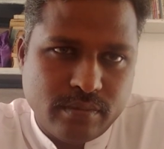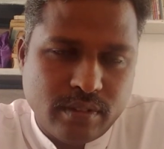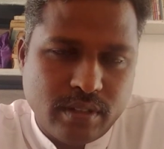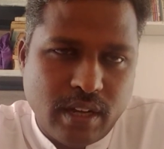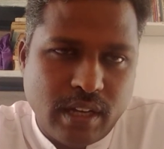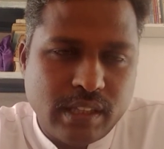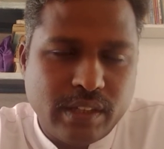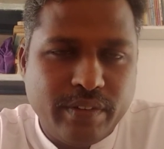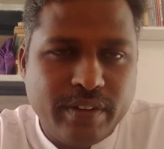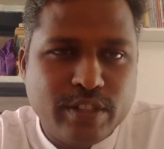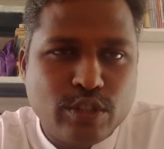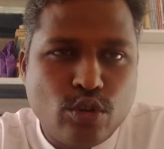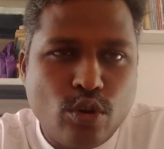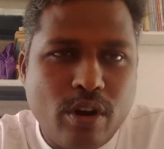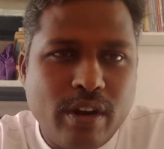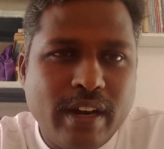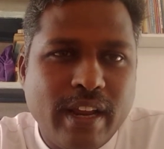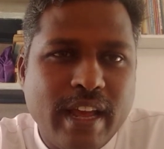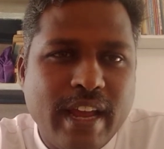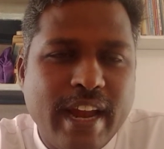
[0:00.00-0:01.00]
otherwise
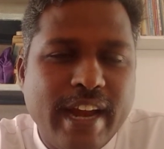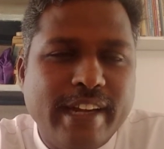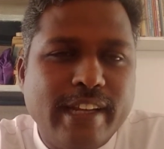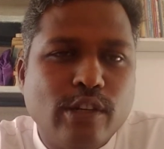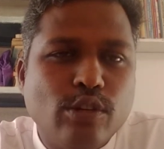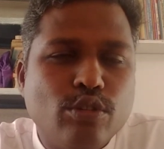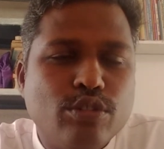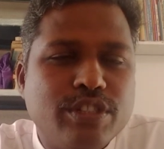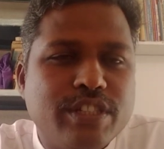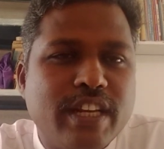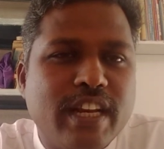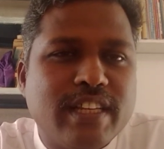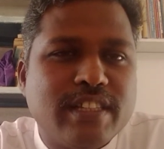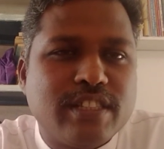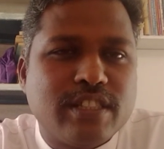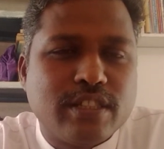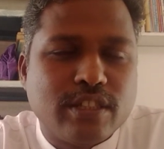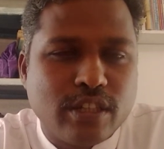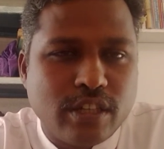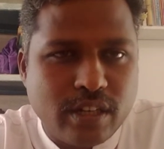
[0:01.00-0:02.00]
called
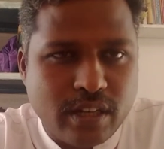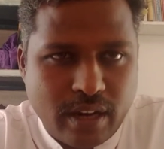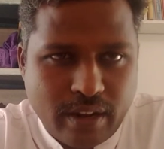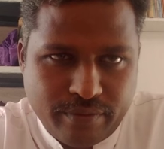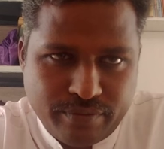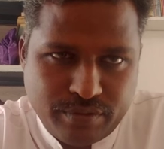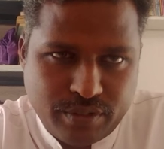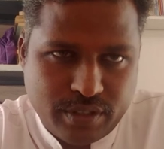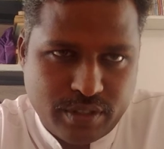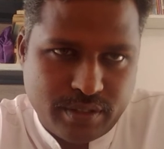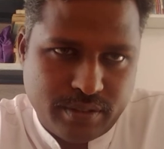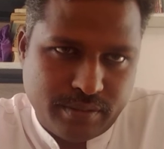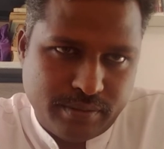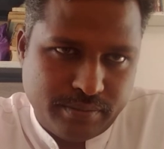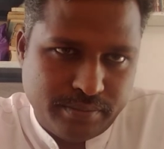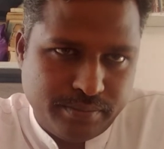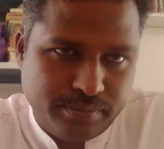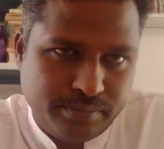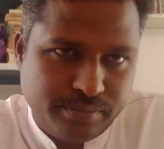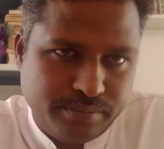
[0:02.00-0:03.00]
heterogeneous graft.
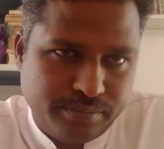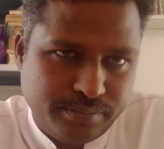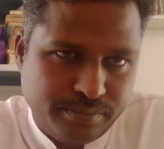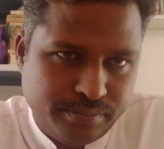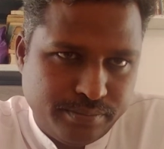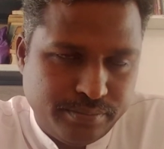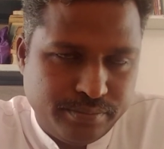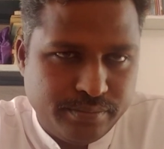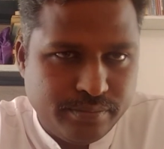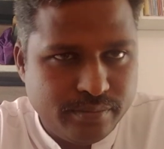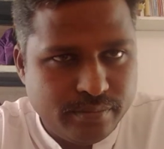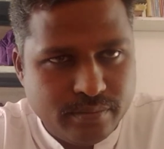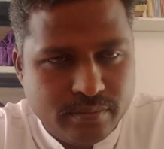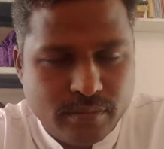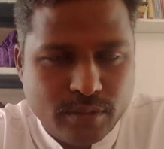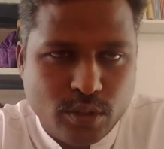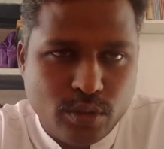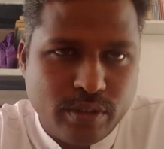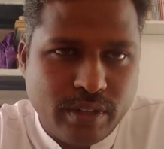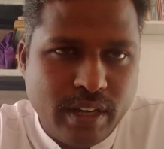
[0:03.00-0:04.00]

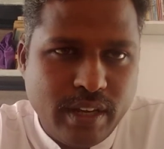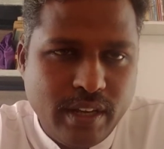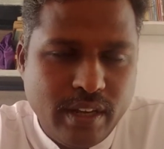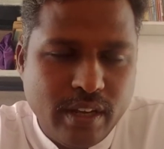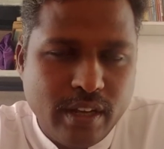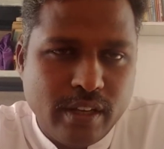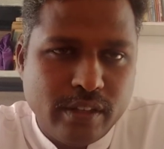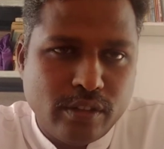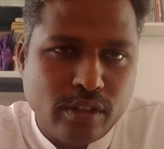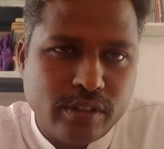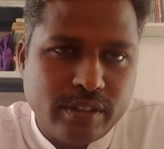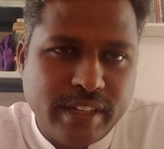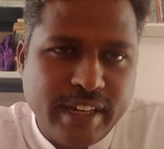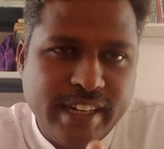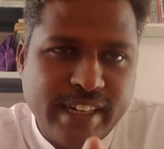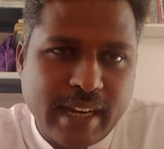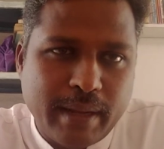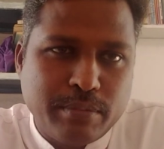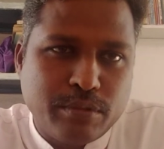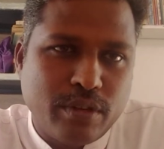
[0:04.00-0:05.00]
Okay, the
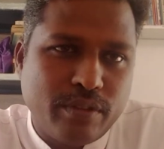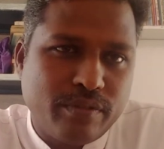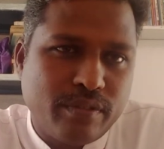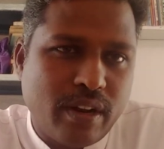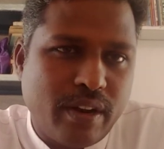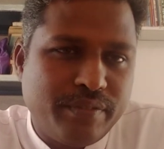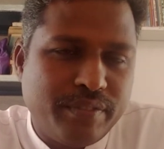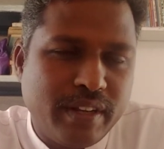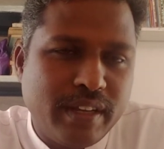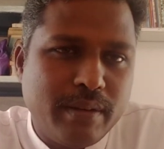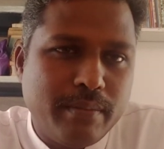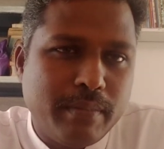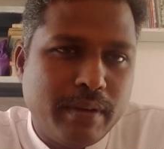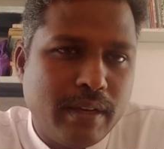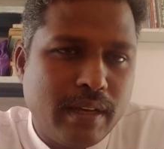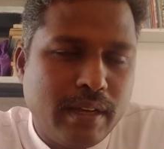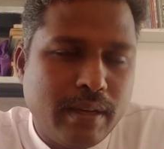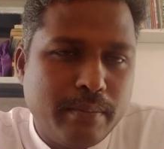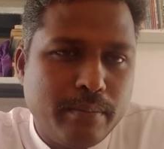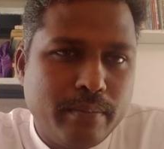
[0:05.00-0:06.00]
three types of grafting
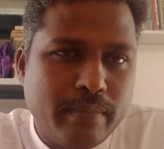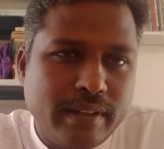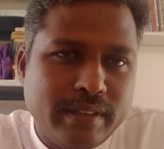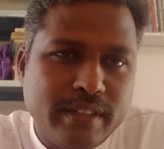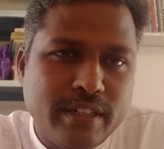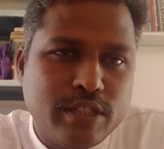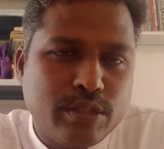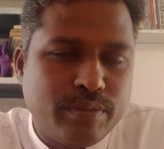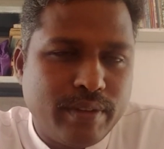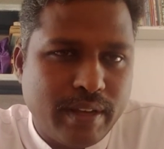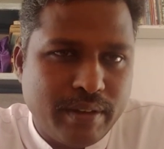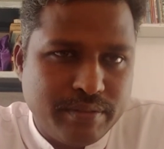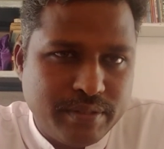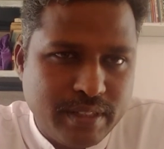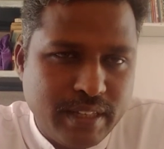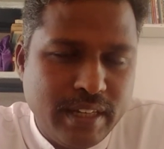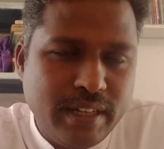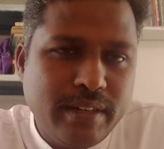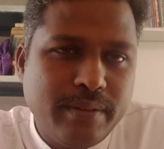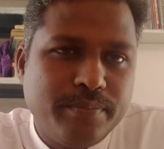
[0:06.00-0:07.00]
methods we have
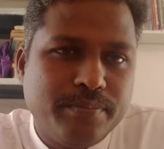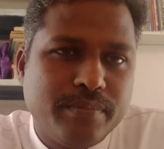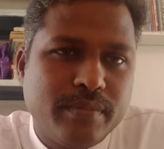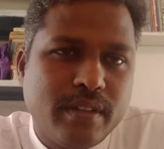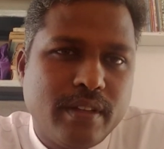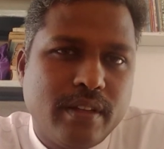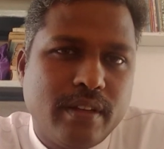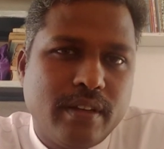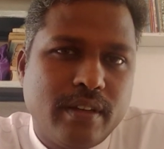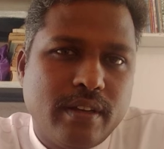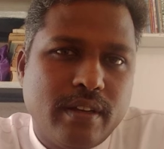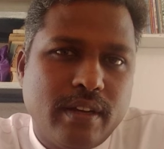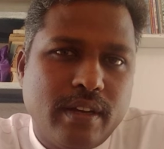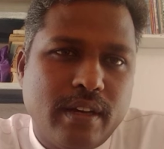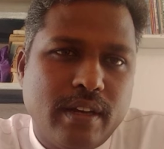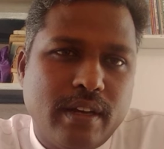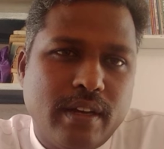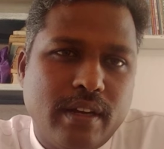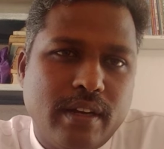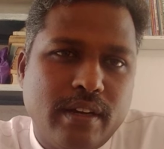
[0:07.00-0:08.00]
seen.
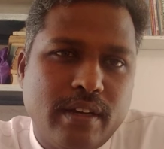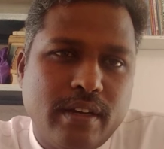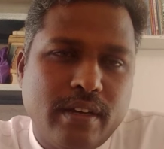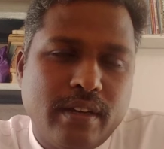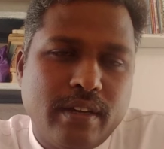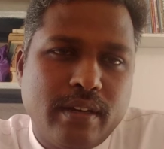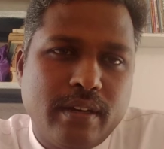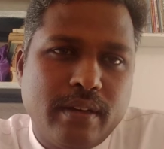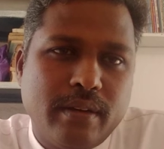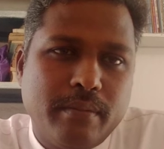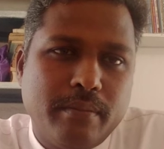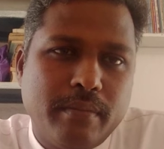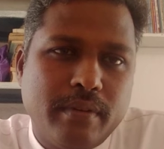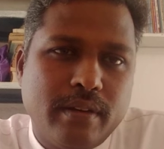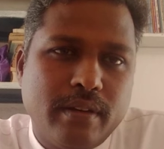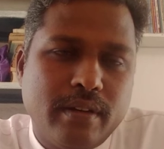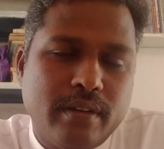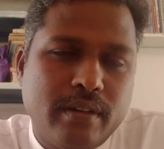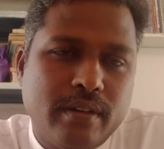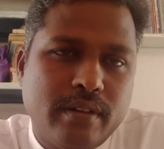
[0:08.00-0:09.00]

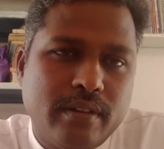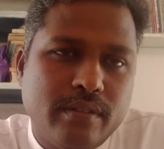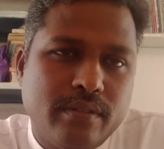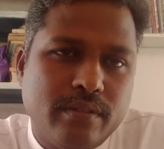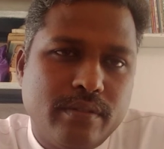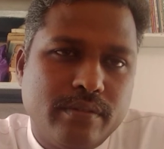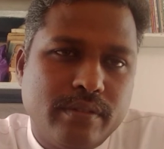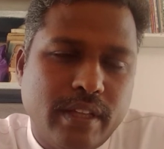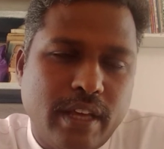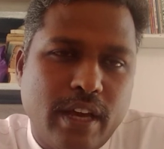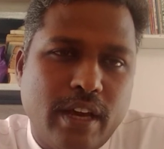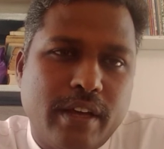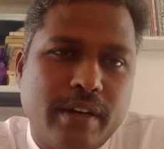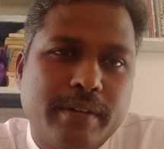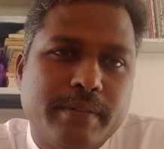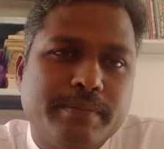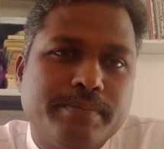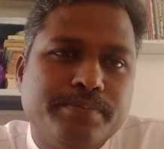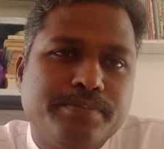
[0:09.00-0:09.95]
They are